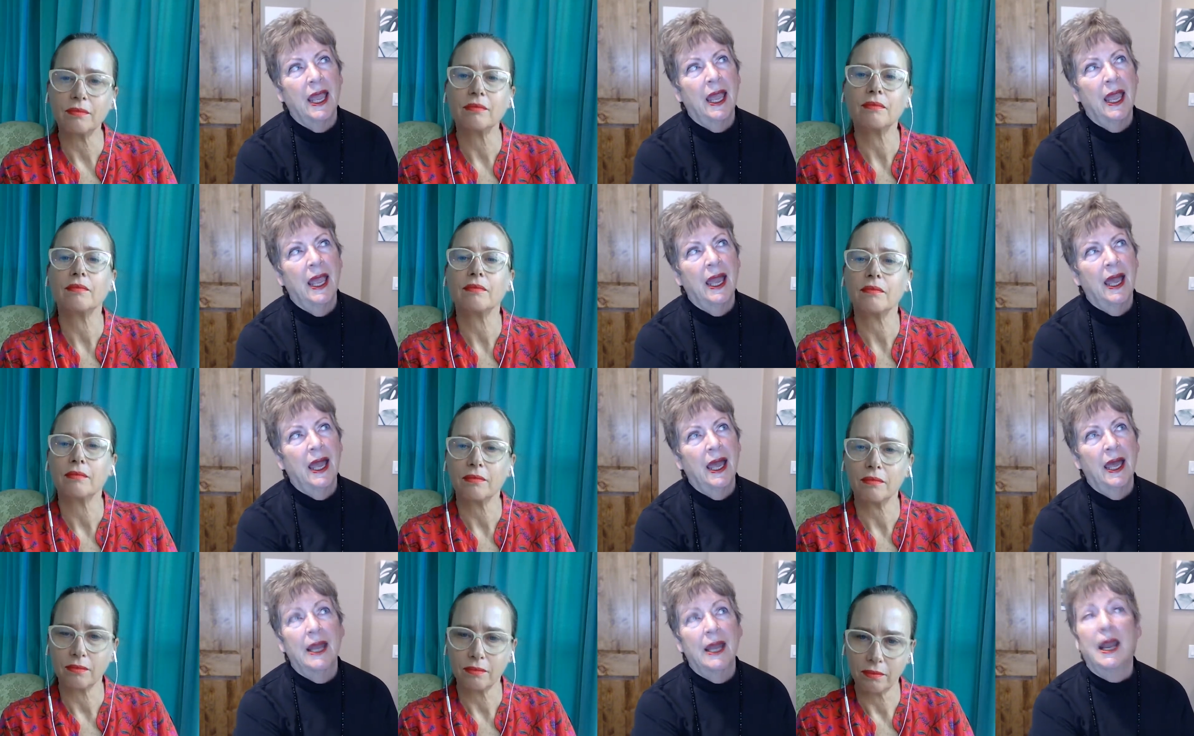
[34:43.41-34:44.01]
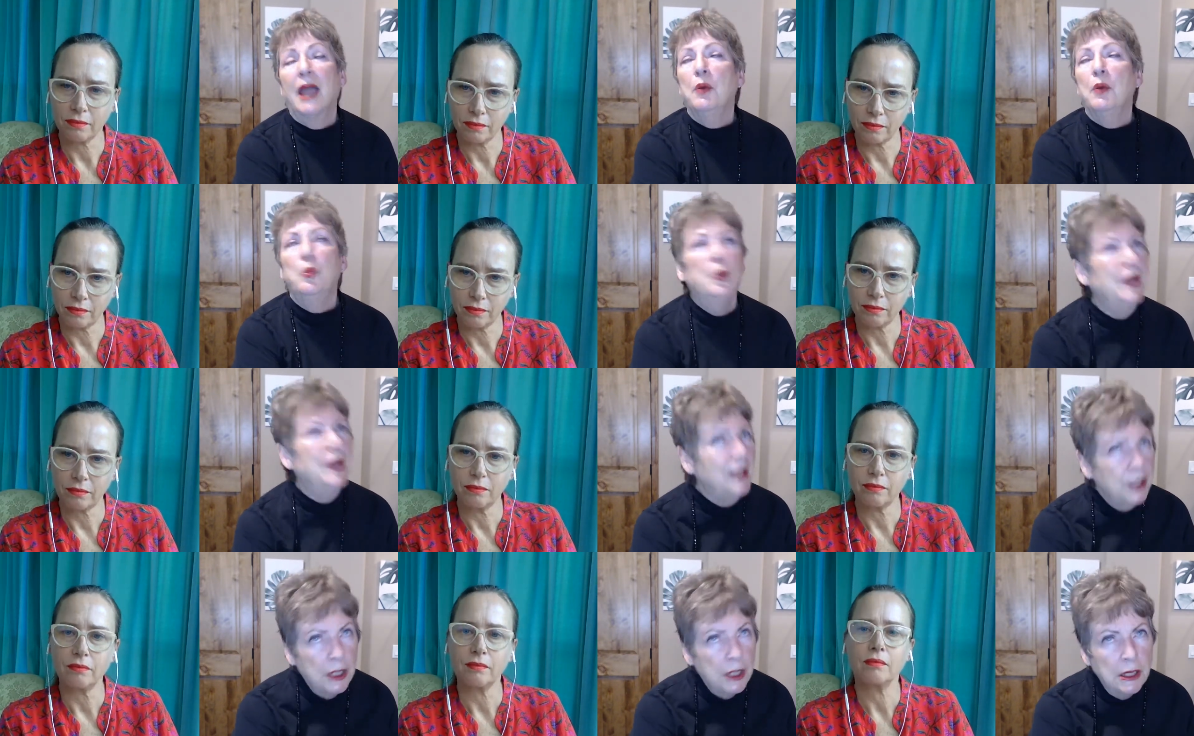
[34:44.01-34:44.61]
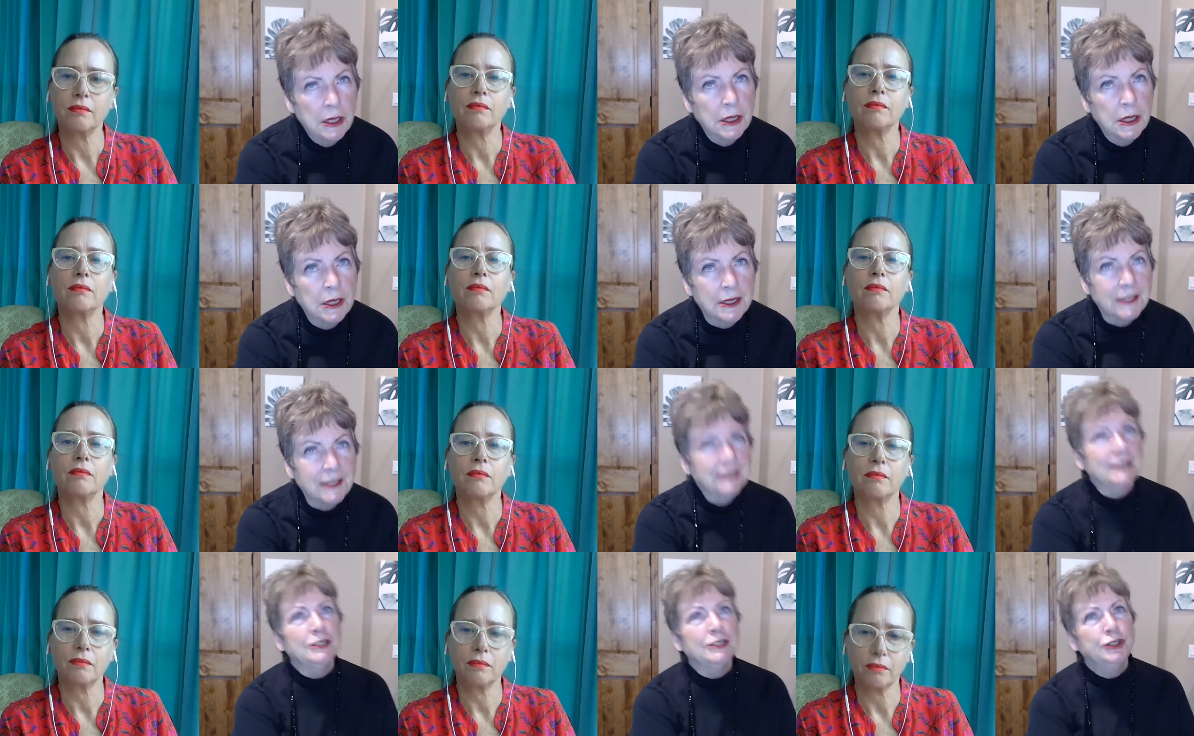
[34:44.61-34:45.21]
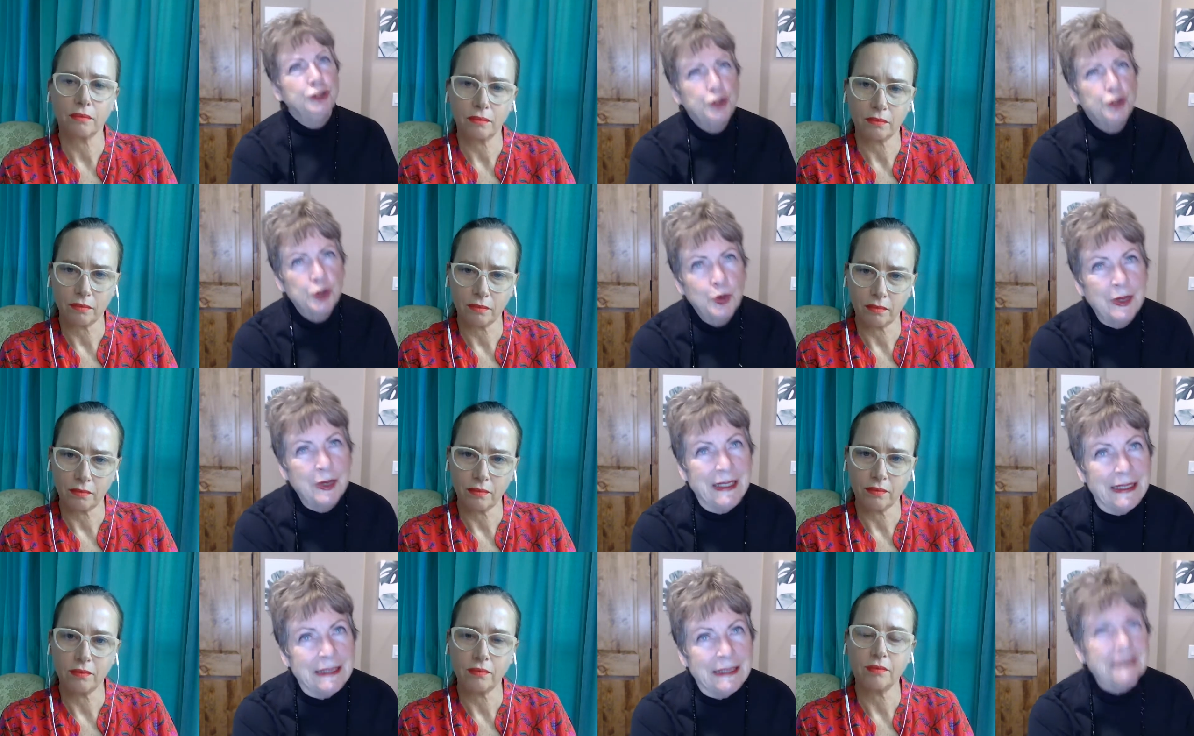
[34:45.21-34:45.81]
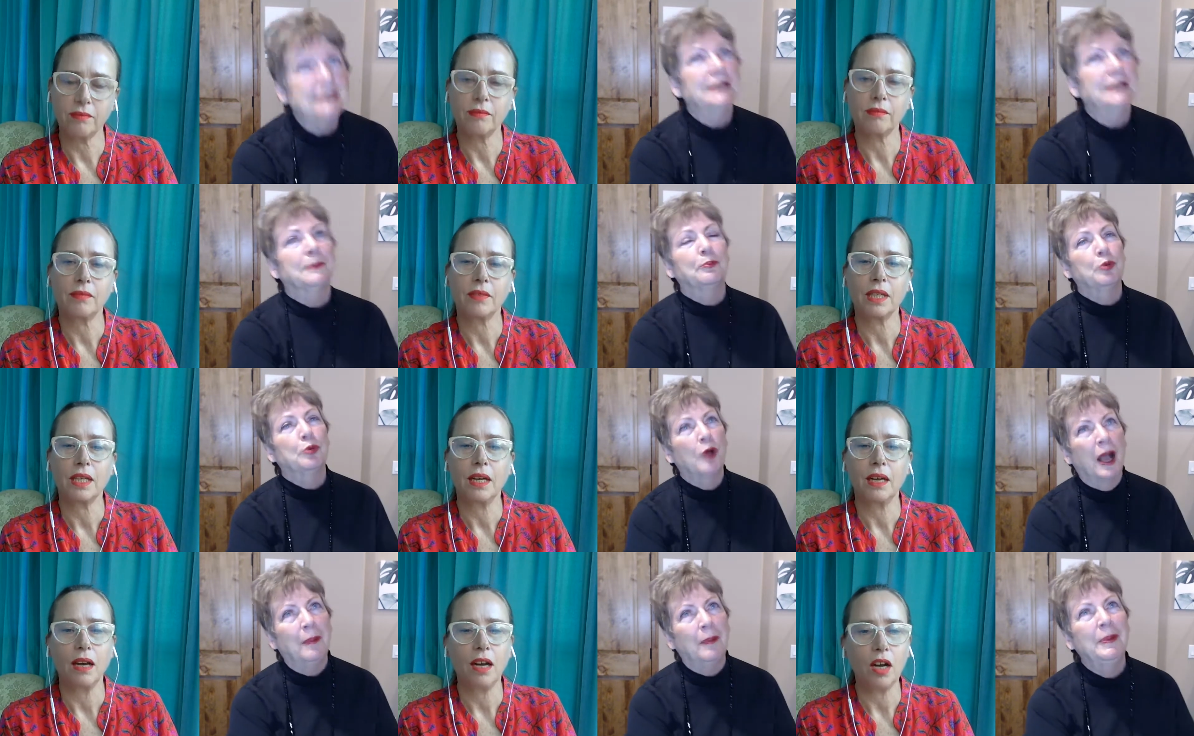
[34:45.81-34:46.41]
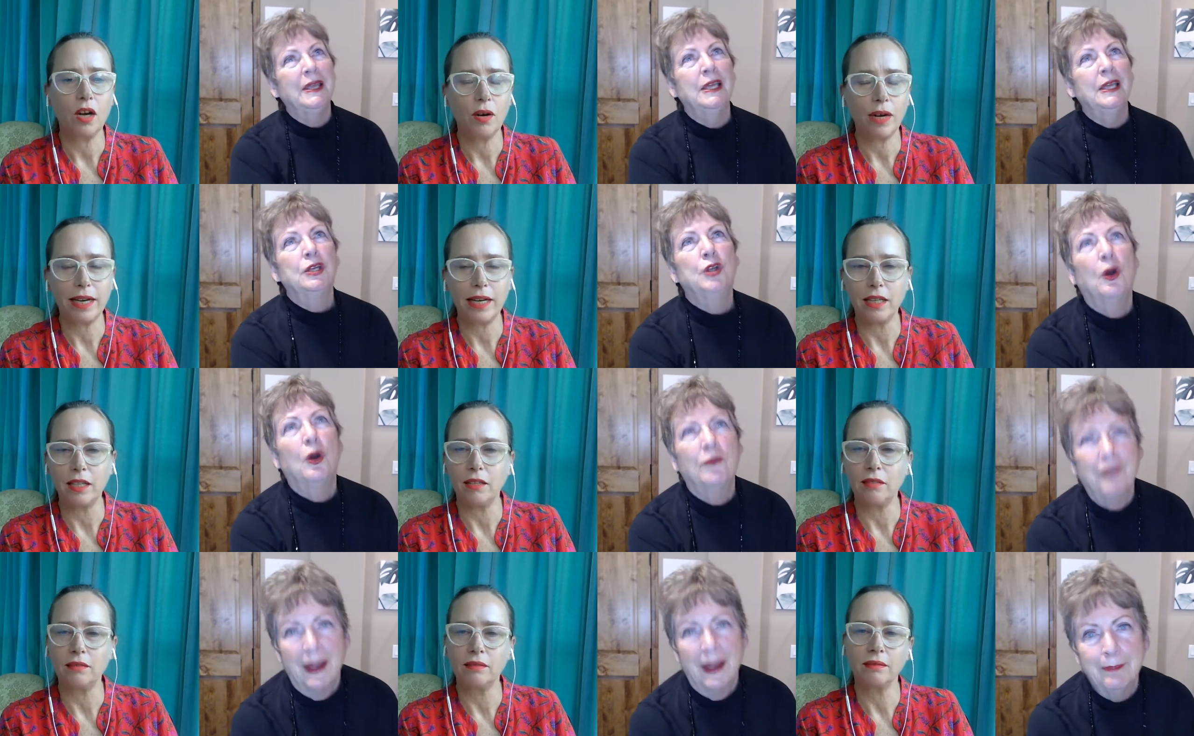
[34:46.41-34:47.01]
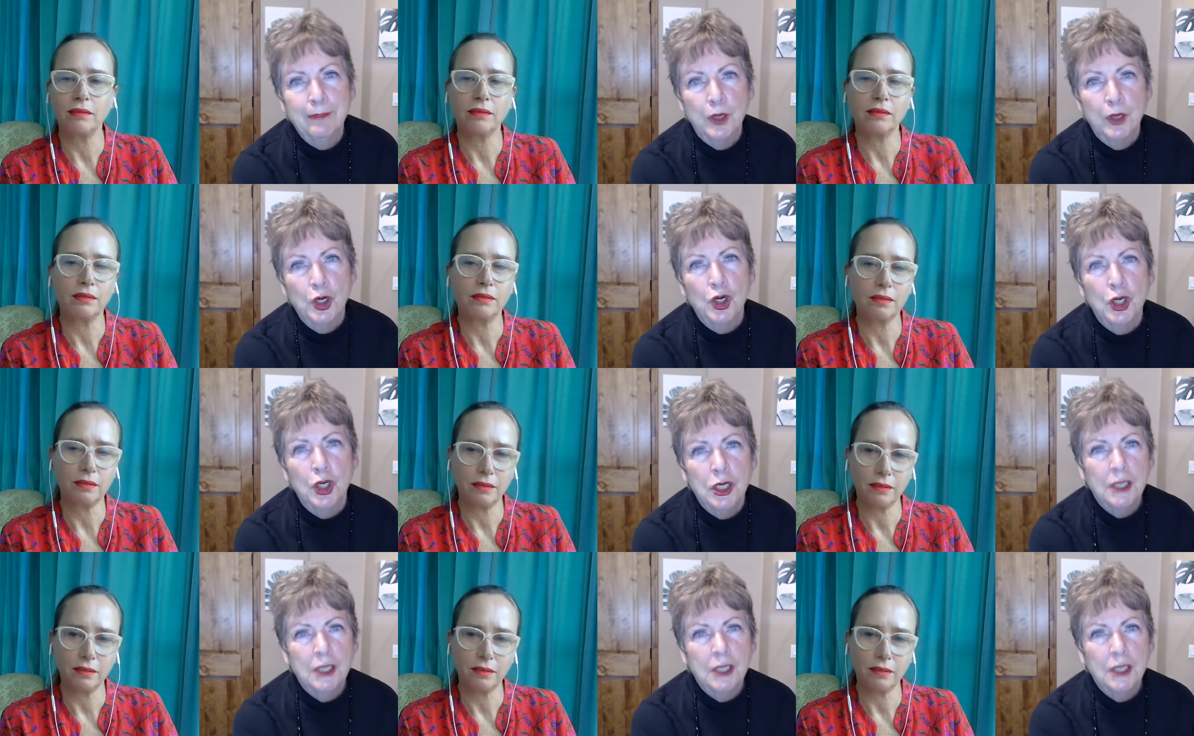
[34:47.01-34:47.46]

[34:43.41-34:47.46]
Speaker 1: and I will do it probably oh, in